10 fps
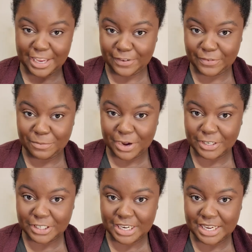you for
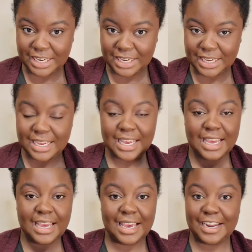watching,
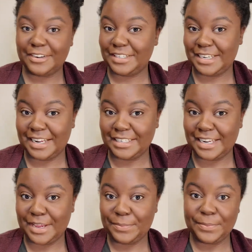and I'll see you next
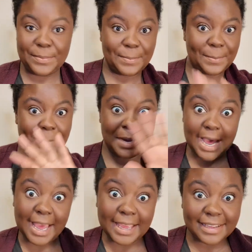time.
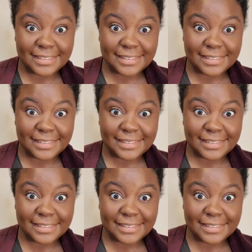Bye.